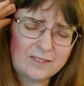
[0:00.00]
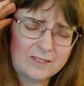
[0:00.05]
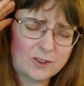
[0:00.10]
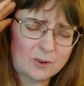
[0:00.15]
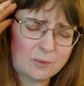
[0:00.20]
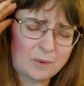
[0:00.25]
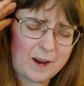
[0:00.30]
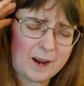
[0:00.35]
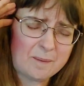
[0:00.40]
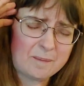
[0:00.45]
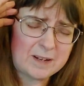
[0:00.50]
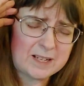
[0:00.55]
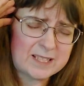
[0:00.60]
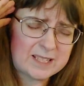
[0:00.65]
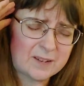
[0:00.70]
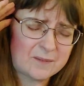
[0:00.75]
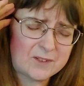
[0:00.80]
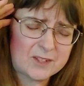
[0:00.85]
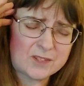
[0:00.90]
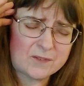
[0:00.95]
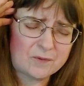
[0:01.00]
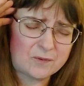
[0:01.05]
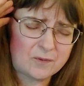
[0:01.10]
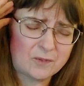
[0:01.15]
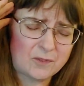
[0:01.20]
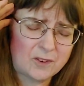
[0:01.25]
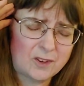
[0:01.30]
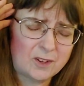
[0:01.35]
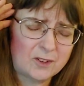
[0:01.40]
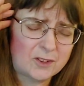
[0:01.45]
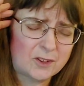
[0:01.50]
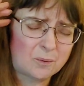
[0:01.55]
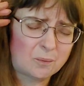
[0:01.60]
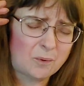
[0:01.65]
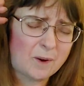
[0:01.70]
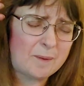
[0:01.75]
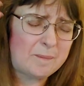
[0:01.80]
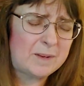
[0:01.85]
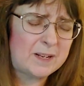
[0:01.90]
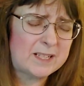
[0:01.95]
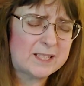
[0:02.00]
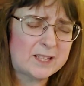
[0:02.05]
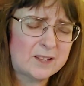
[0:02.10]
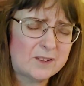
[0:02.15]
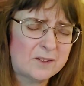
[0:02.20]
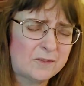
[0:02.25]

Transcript: the remnants of this the, the remnants of